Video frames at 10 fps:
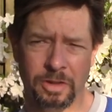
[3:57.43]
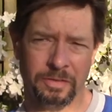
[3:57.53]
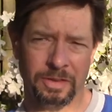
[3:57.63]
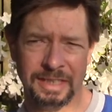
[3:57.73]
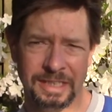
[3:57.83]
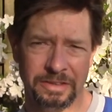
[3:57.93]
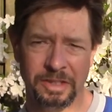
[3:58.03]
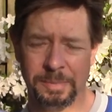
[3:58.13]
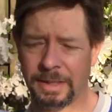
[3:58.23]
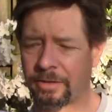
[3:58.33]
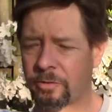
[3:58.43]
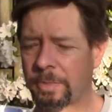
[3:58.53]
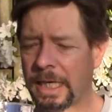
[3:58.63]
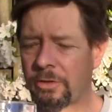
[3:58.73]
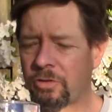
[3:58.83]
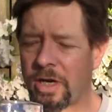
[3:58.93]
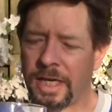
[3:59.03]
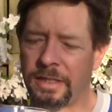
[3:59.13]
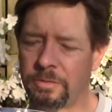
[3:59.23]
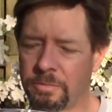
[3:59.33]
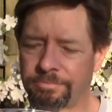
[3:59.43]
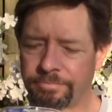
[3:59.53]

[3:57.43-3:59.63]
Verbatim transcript: I said, I don't know about this, but I'll try it.